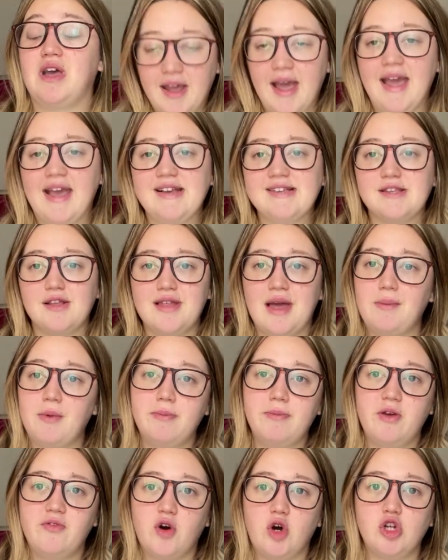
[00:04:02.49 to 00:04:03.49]
Okay, so then we
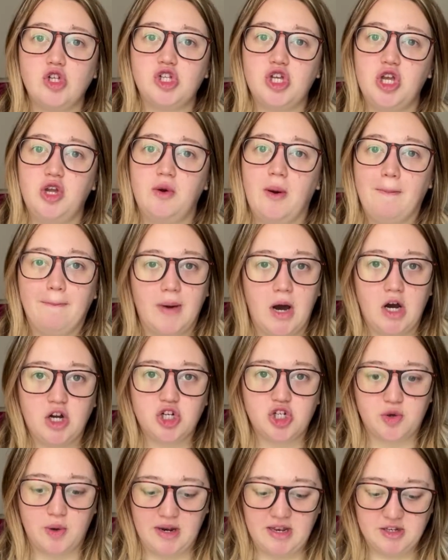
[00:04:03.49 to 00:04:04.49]
move on to
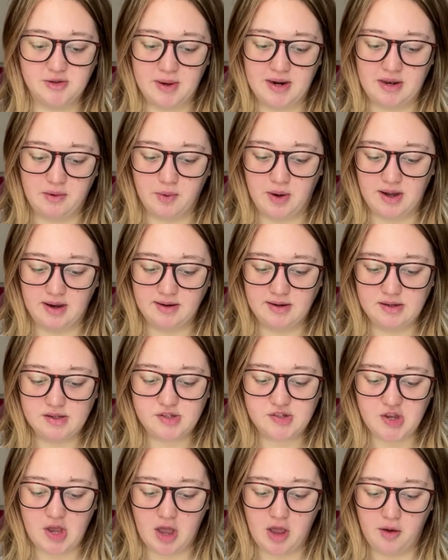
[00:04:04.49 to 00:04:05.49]
March 2021.
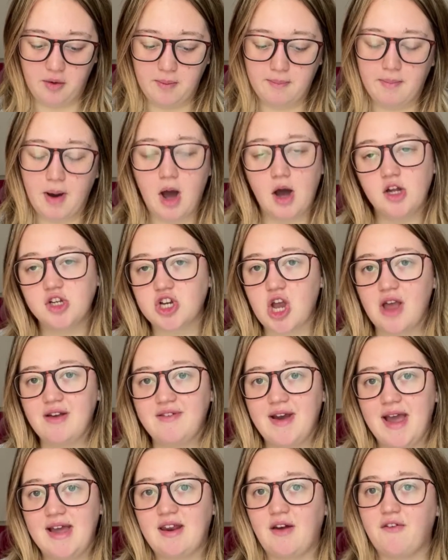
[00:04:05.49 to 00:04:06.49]
So March, I
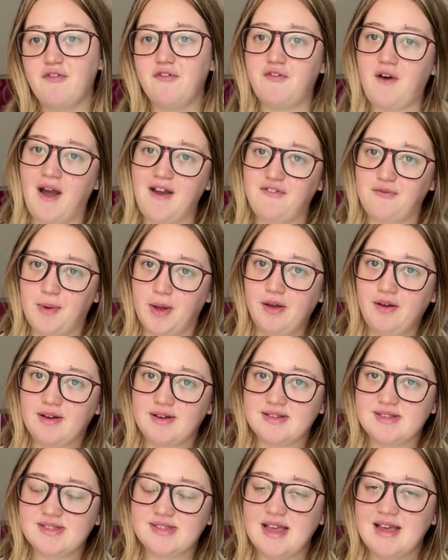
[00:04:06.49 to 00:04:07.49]
read 5
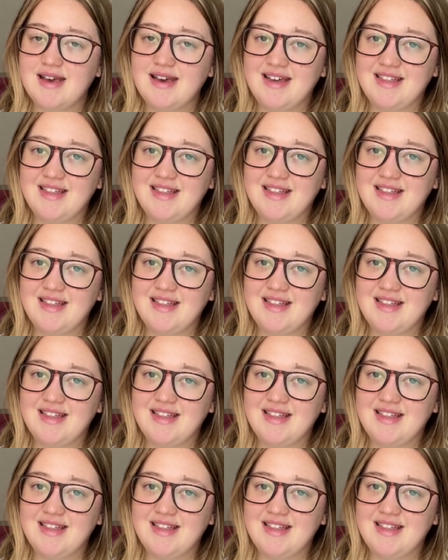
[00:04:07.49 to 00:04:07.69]
books.